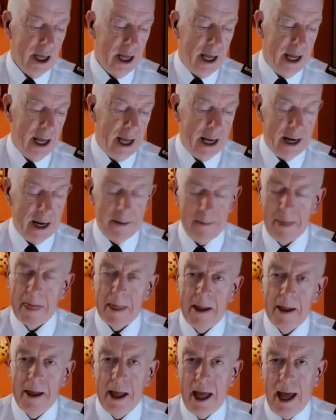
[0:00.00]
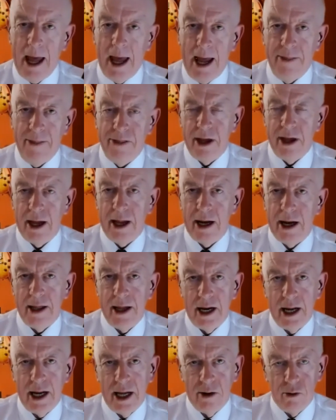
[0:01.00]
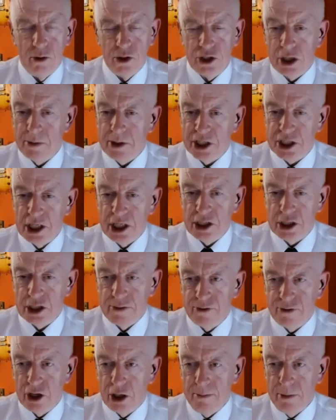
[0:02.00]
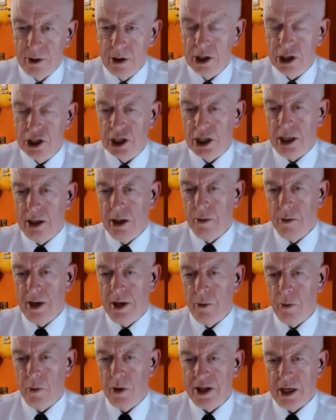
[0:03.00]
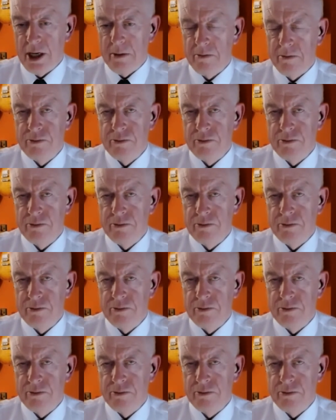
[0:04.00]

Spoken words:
And that had also a sense of community that went with it.